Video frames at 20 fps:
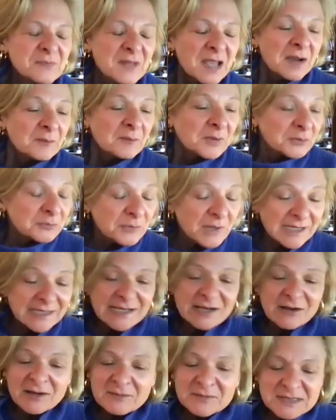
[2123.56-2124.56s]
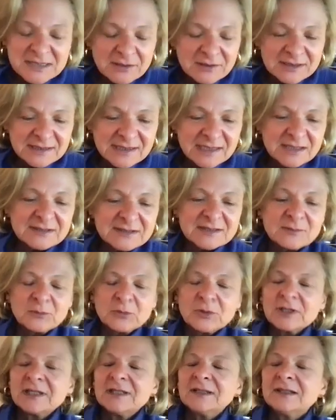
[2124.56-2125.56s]
but right now I'm so excited because I'm
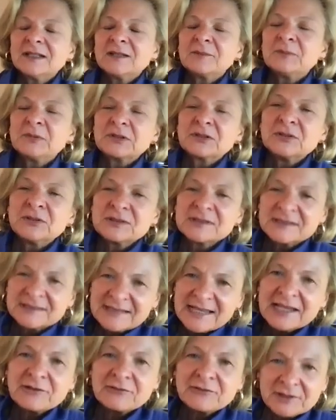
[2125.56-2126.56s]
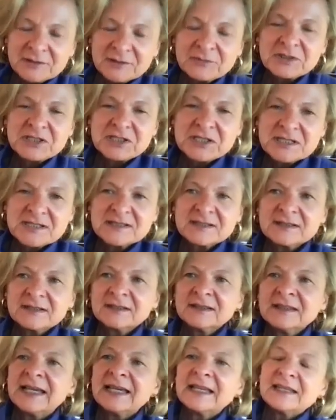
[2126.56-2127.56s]
working on a book called Sacred, which is
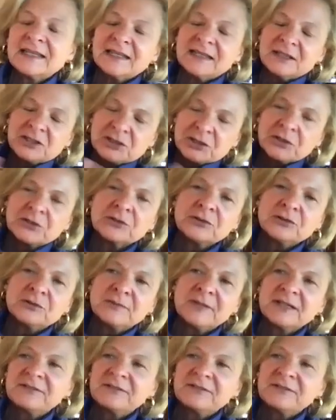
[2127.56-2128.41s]
like eternal.